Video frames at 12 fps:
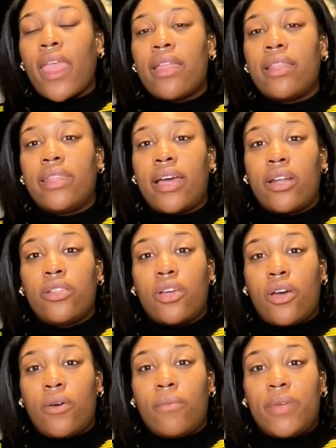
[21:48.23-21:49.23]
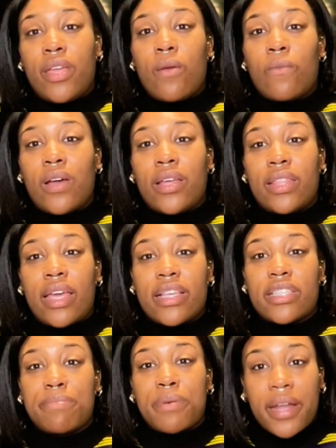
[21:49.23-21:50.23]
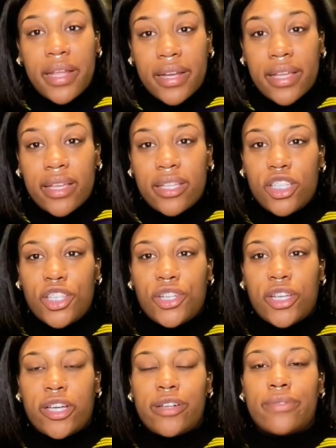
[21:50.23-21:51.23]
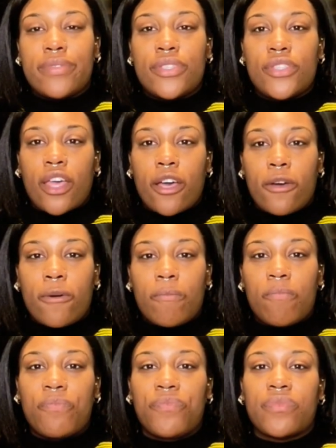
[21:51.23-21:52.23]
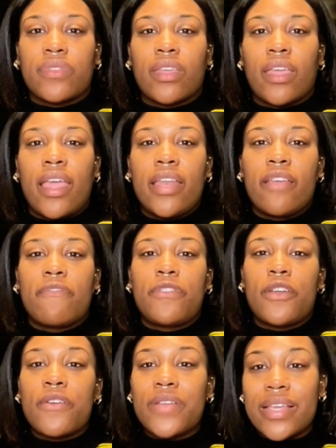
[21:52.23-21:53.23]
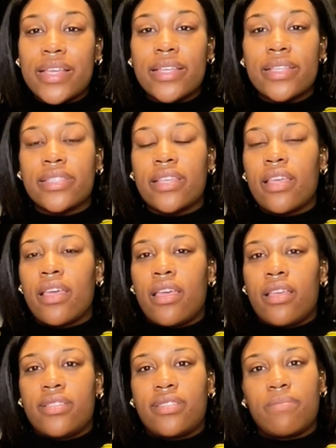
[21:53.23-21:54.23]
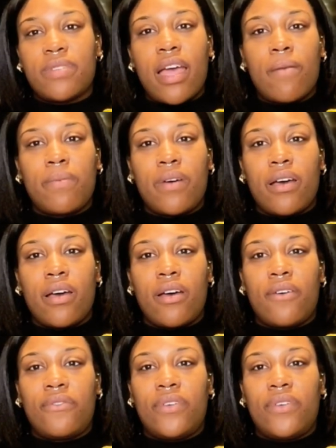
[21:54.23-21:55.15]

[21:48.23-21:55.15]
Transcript: let alone being one that is pregnant, So, and if there is some type of